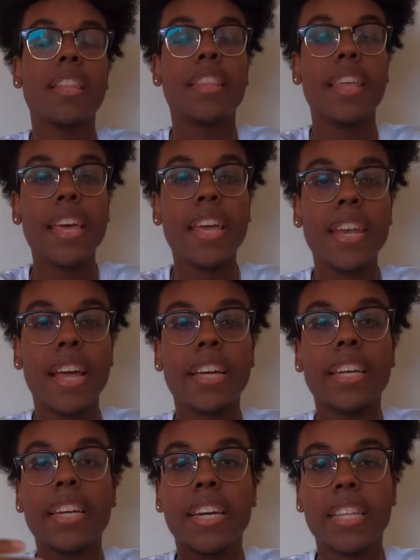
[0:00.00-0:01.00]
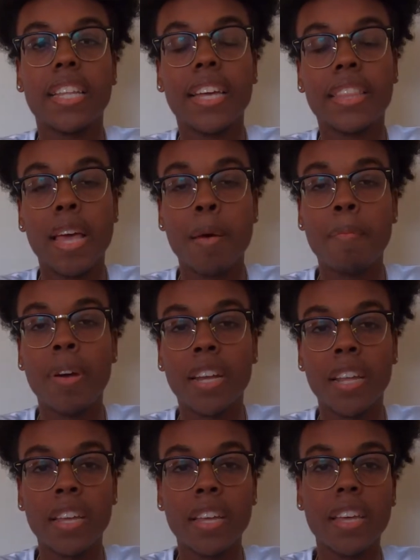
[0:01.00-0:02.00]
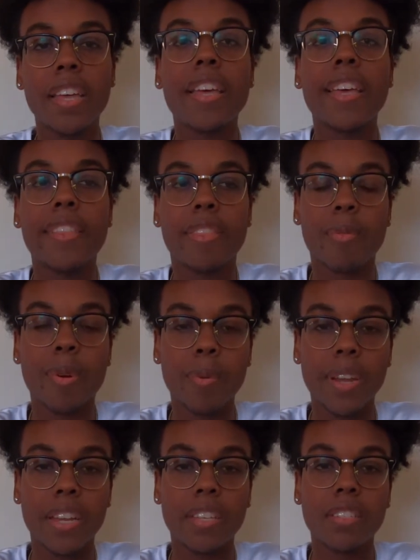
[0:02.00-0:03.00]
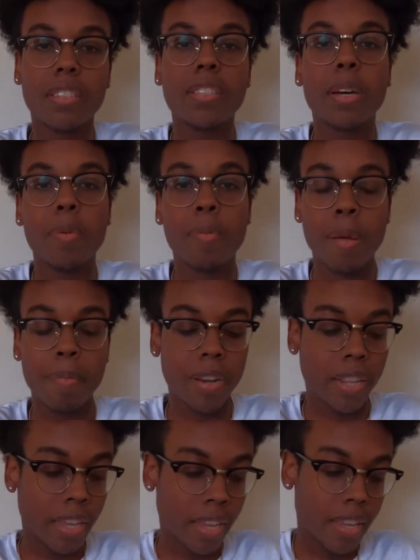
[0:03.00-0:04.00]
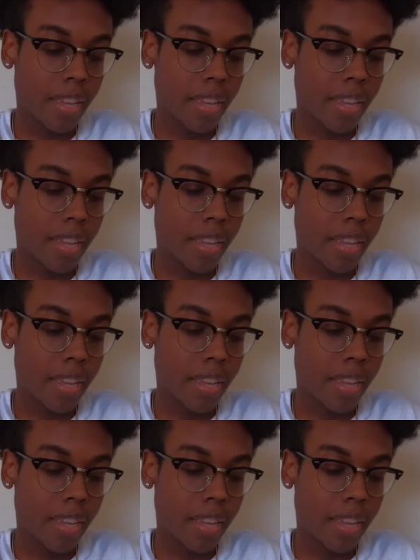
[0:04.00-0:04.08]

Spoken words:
then I can collect that money in 3 weeks, double my money.